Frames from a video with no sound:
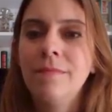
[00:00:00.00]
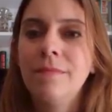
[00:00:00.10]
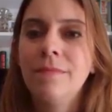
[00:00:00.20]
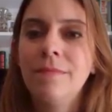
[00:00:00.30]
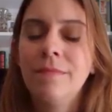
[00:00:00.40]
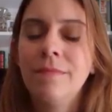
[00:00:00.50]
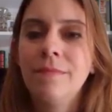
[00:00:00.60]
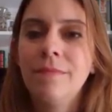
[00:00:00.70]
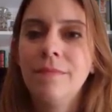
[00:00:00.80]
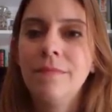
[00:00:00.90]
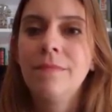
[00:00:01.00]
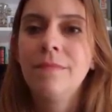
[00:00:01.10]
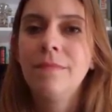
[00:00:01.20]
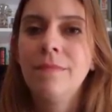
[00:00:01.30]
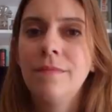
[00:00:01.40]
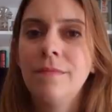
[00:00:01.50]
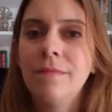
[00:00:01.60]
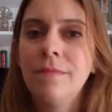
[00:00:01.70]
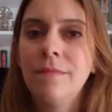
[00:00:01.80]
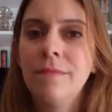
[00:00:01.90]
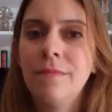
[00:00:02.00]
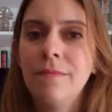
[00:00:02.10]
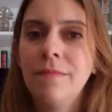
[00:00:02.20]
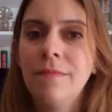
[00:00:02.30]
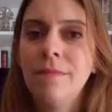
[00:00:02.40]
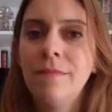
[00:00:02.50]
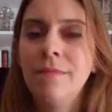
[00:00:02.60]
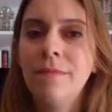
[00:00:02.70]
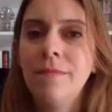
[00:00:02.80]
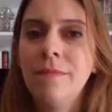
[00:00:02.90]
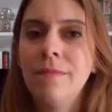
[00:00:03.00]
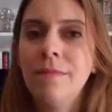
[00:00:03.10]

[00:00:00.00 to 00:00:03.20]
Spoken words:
The person shown says nothing.